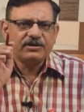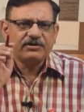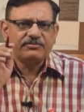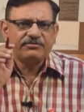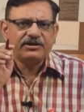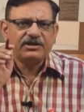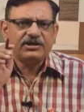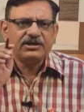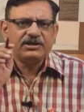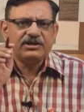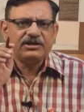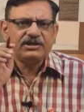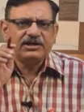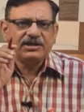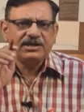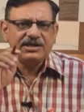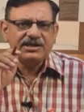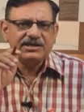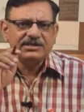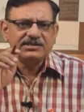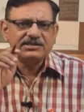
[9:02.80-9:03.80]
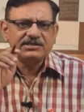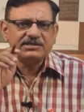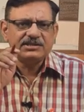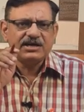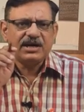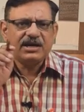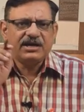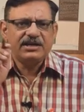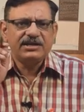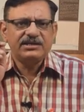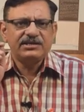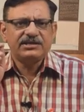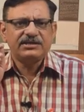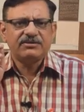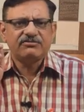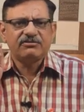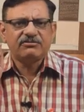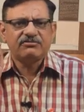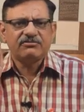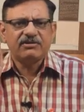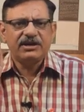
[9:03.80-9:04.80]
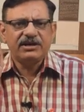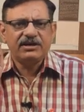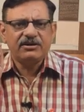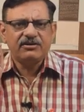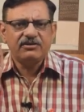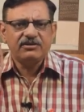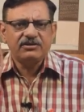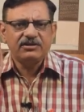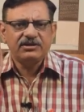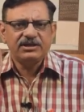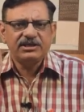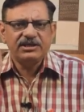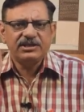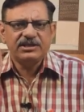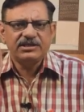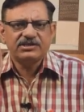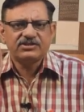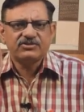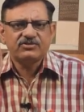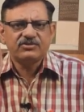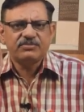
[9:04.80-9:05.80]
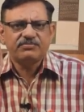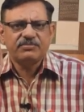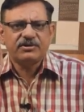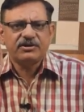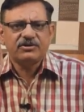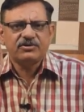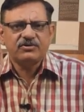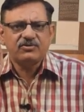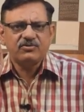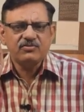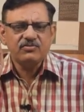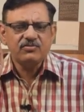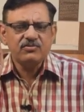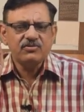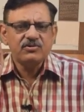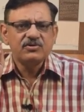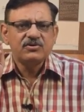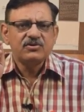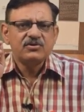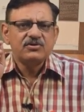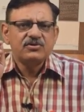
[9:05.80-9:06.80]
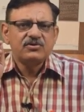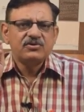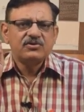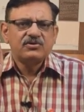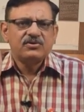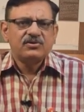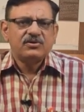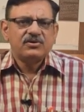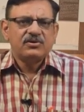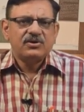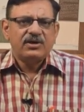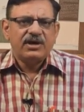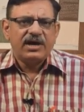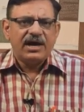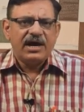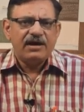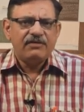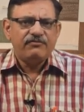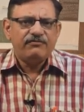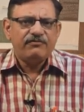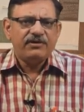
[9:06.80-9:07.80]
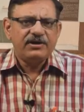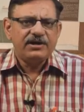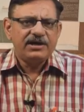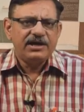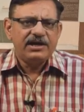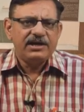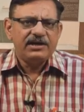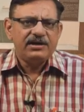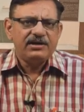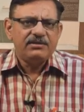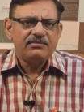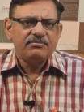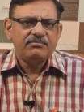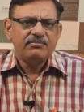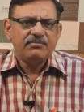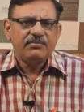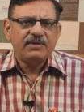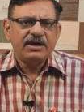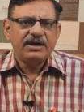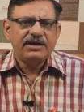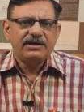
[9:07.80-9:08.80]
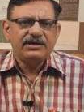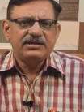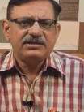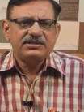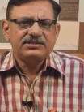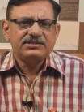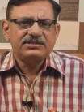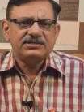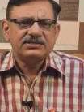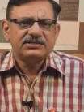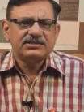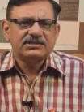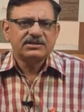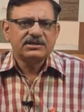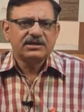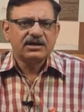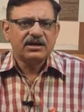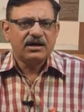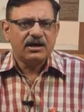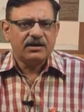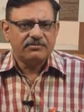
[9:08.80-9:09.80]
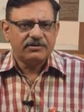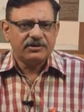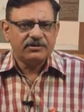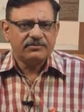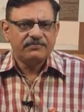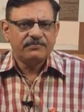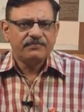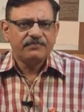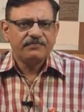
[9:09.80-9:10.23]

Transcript: phenomena is i is equal to i naught e raised to the power 2 alpha l minus gamma.